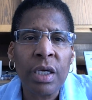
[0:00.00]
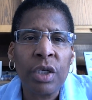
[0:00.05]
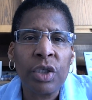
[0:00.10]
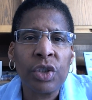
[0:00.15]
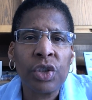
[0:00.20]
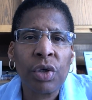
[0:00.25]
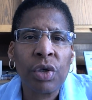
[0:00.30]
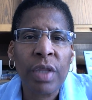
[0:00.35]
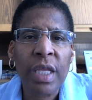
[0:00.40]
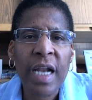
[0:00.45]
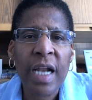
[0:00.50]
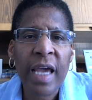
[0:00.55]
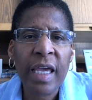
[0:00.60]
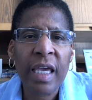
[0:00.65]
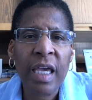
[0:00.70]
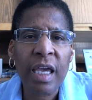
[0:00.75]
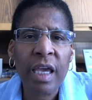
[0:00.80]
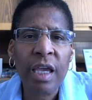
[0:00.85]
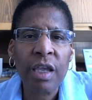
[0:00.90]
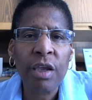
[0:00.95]
so that I
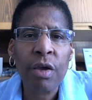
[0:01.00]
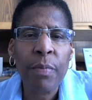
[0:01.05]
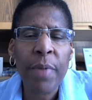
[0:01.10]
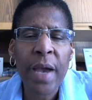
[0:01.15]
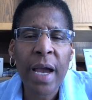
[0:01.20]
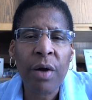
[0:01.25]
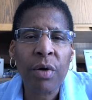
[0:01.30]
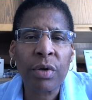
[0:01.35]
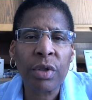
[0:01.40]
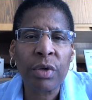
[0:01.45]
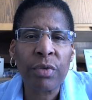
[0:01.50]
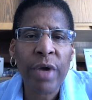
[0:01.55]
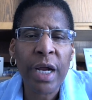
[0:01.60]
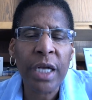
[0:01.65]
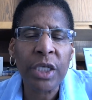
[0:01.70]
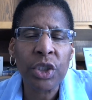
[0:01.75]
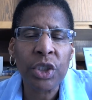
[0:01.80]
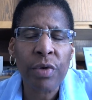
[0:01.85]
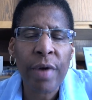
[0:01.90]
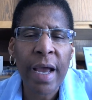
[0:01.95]
can get you back on the
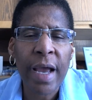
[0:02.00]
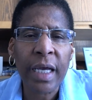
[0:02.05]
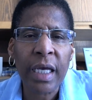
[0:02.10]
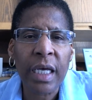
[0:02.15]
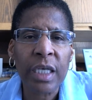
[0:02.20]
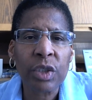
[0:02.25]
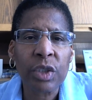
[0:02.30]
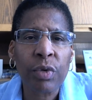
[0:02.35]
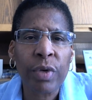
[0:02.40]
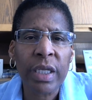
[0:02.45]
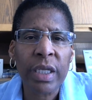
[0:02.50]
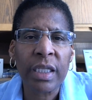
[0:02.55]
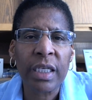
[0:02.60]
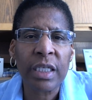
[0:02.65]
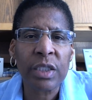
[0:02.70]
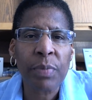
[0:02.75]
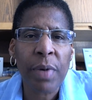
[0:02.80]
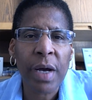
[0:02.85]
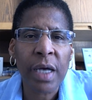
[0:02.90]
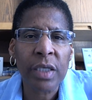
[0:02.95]
right track as quickly
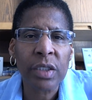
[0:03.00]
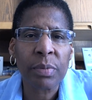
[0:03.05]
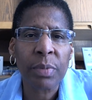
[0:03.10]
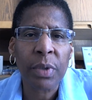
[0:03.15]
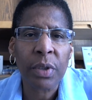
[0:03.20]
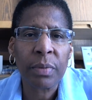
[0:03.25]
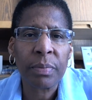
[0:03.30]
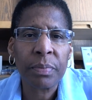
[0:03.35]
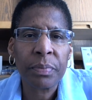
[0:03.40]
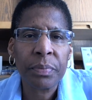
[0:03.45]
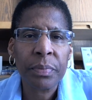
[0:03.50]
as possible.